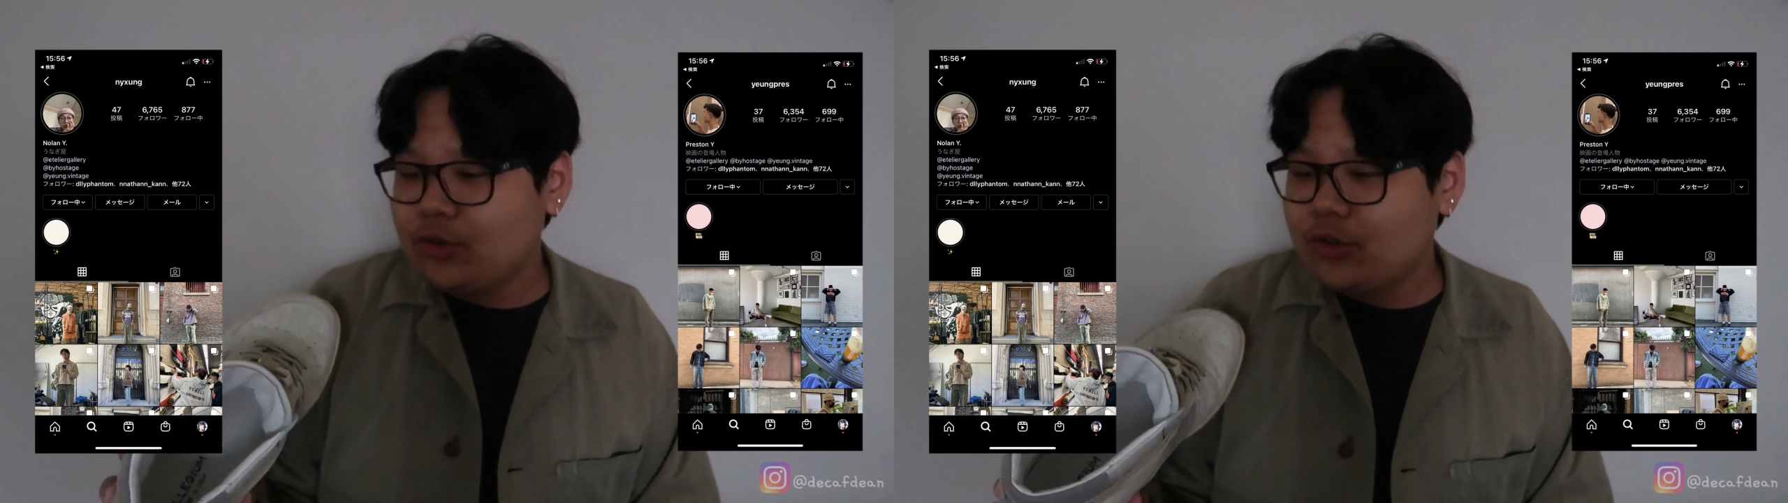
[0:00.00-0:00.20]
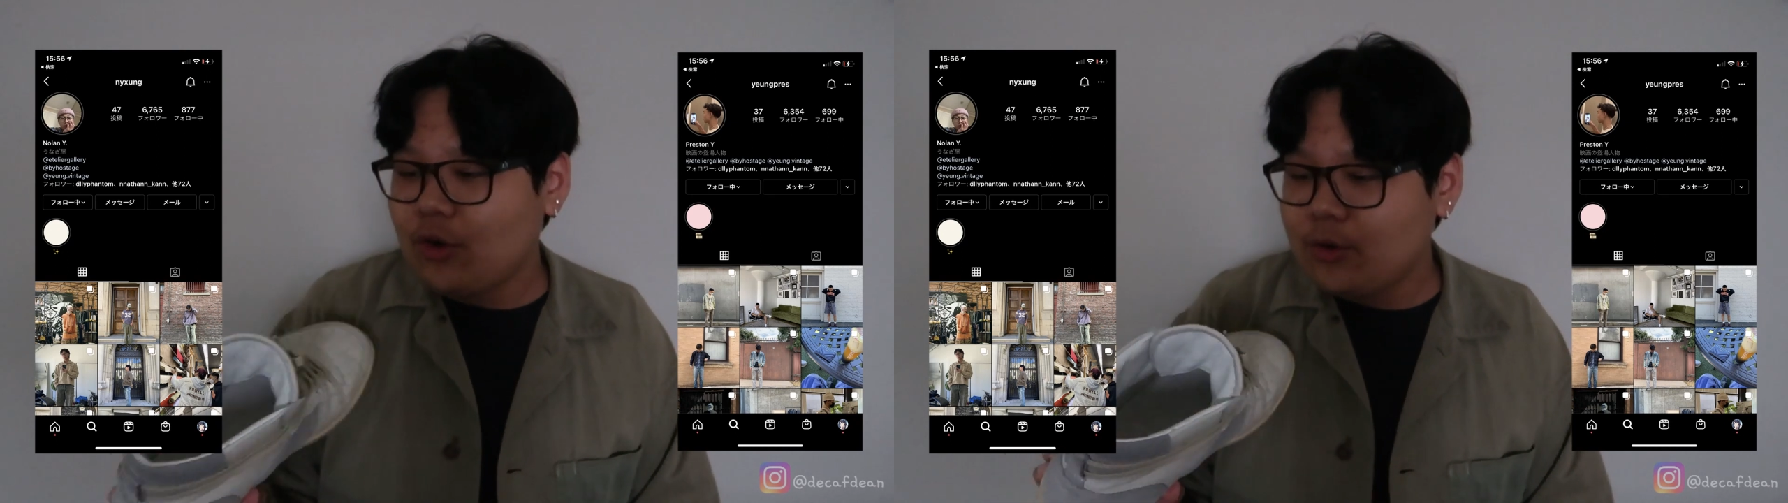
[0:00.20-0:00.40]

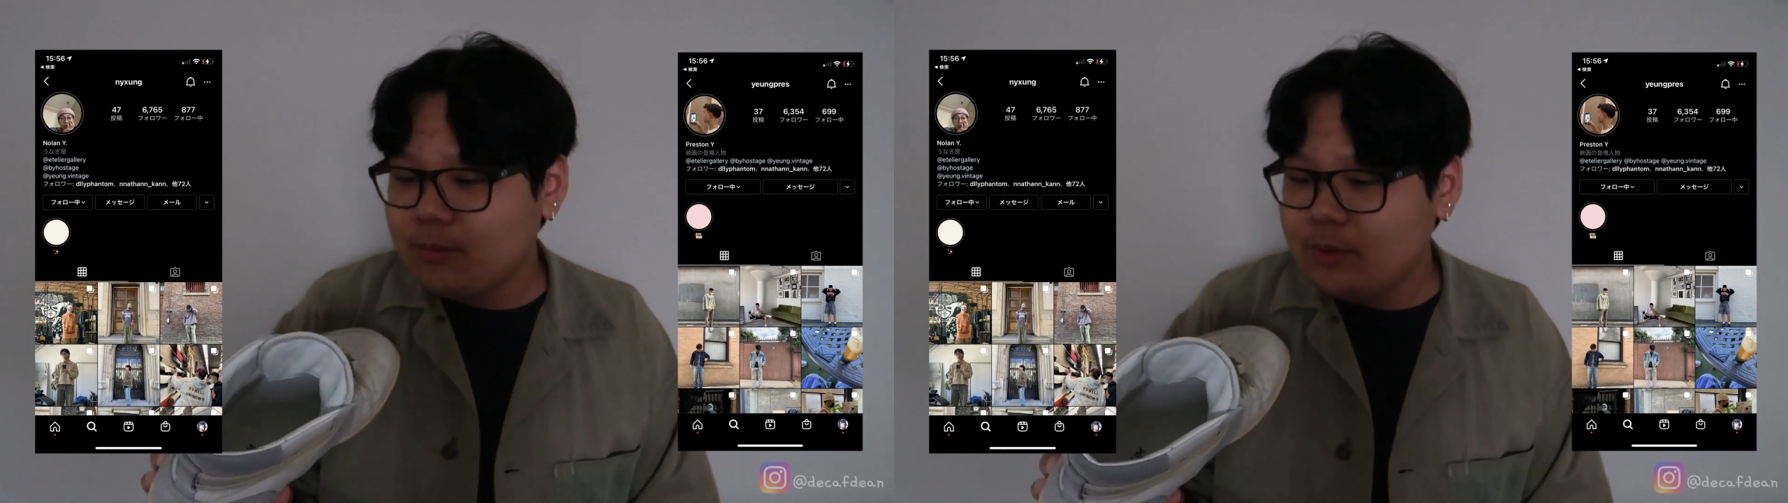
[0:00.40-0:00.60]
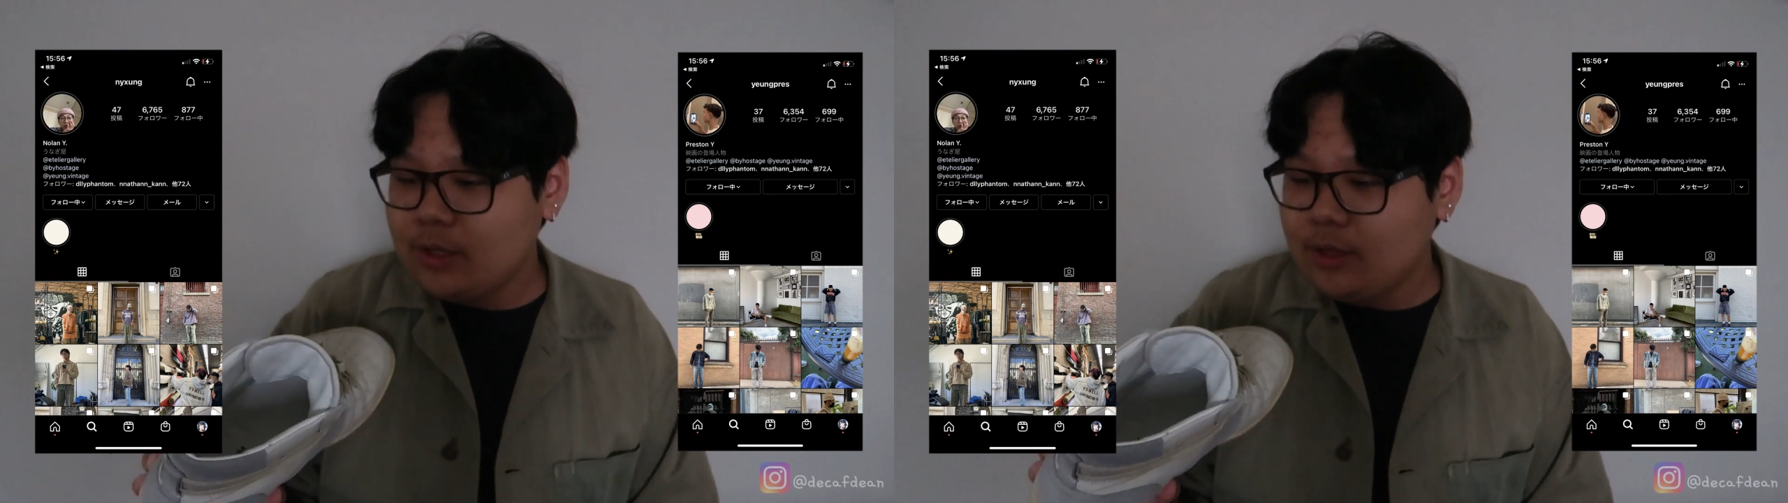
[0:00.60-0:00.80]

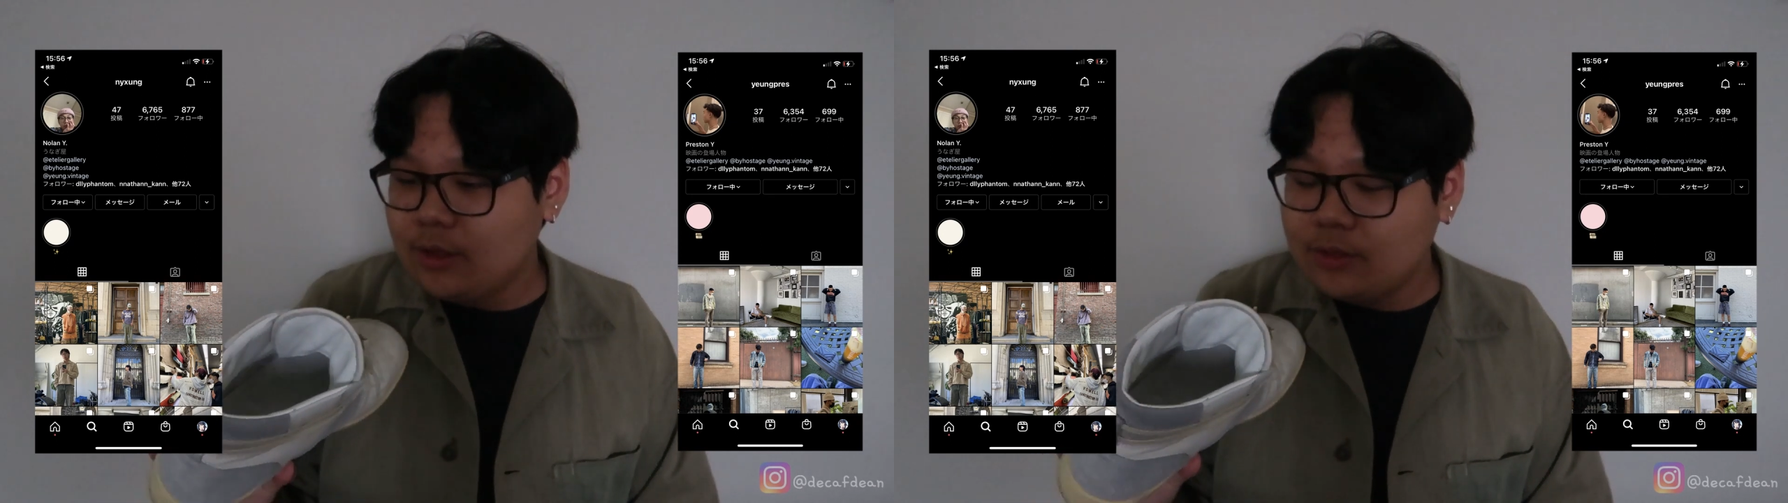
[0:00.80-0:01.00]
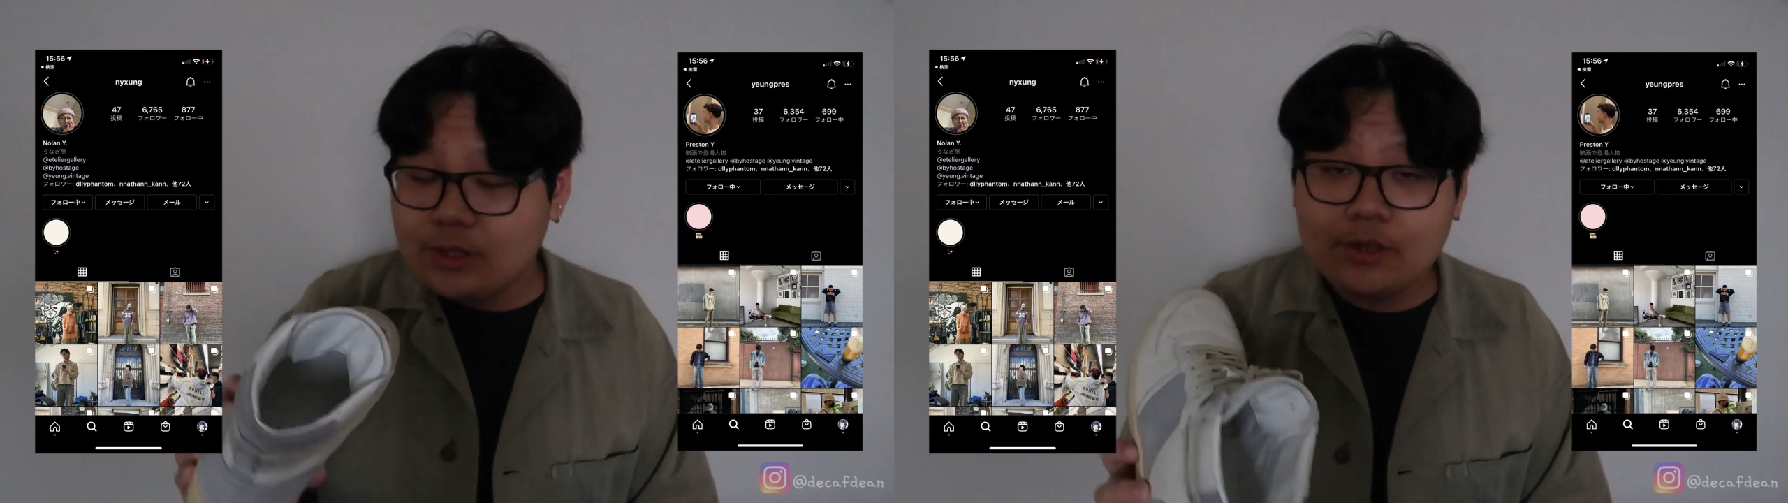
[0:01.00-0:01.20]
showing me
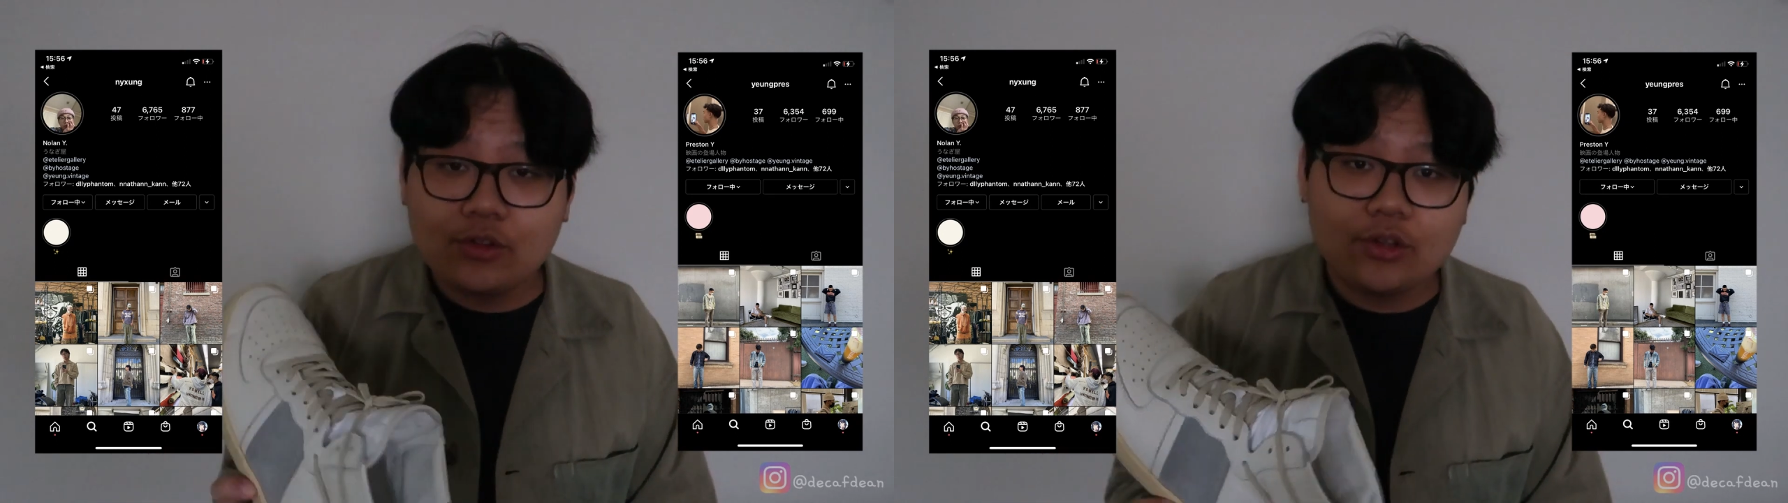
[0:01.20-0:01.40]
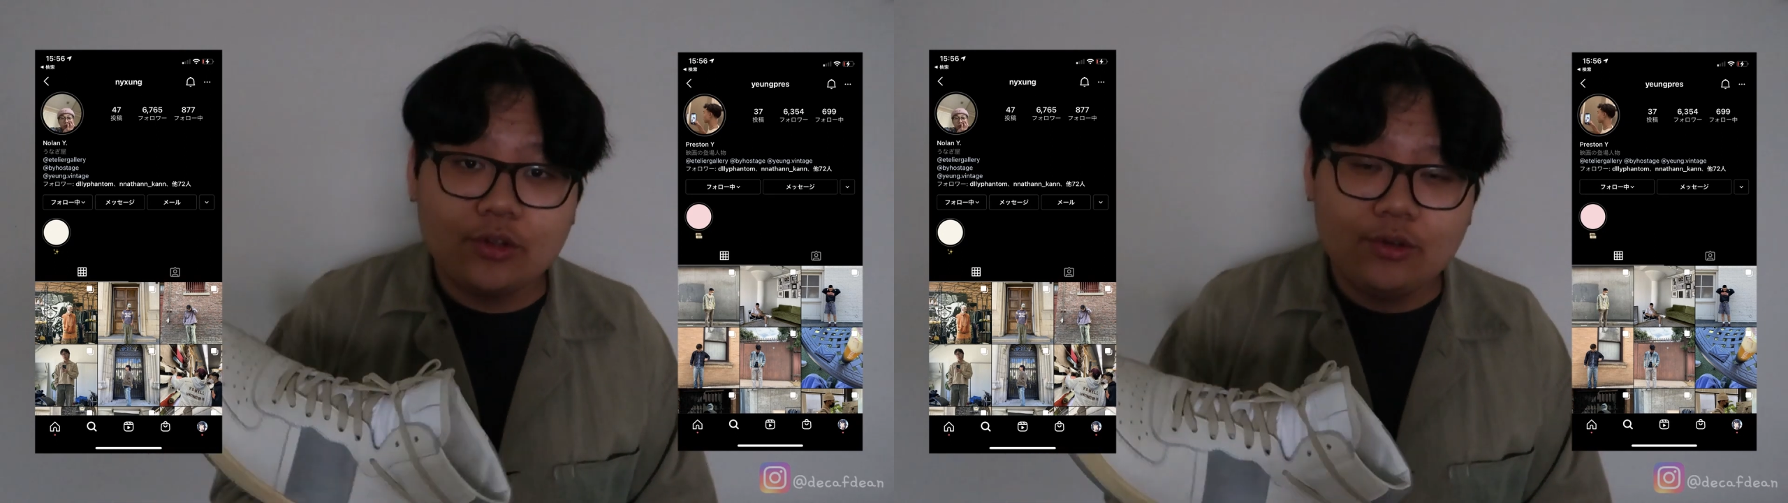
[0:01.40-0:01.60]
these
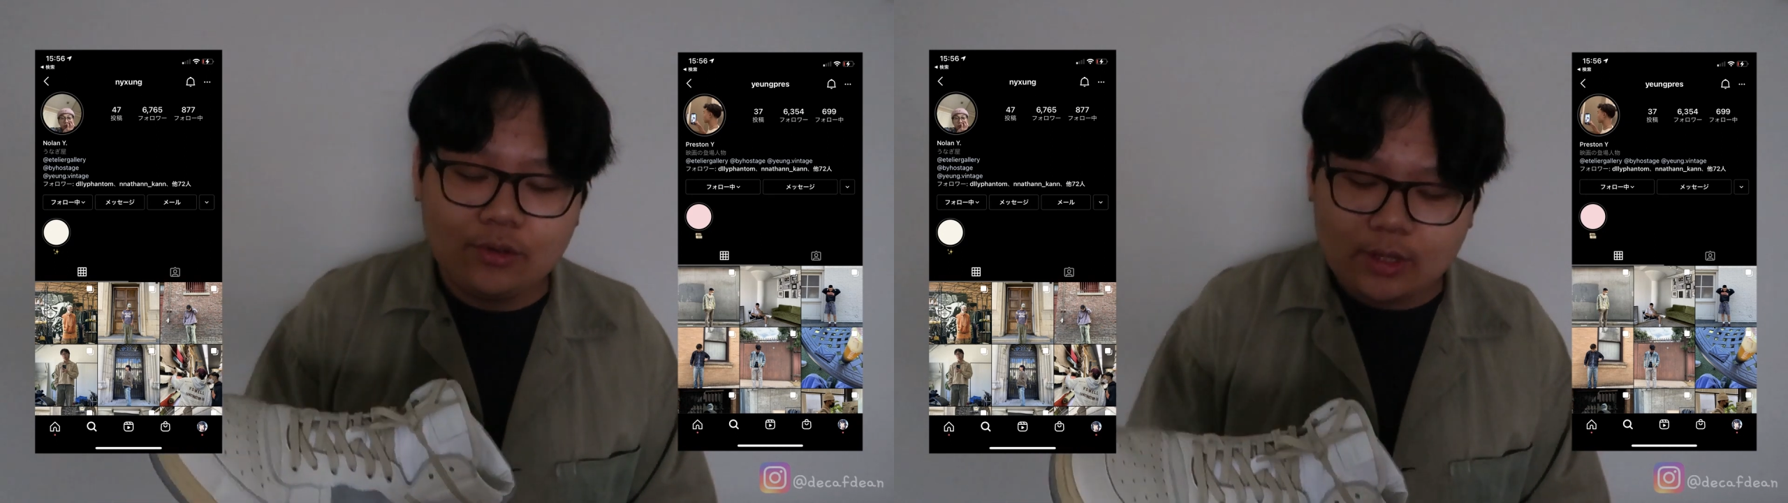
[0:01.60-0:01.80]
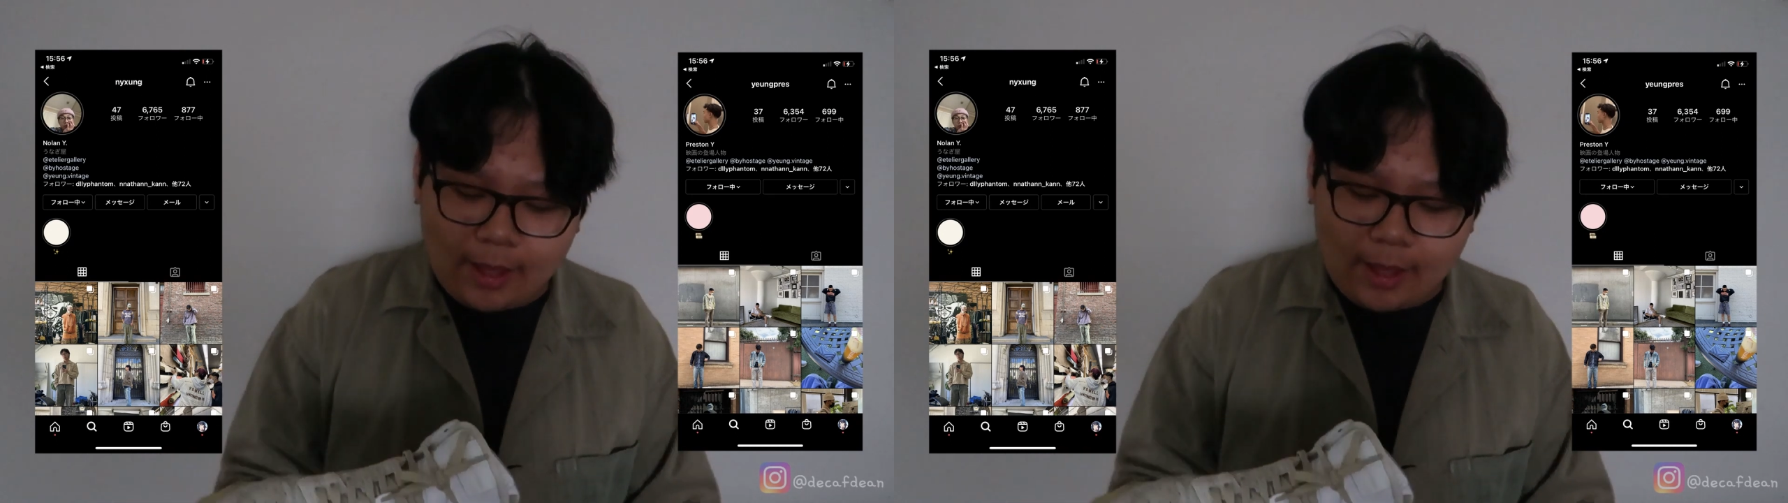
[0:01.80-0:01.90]
shoes.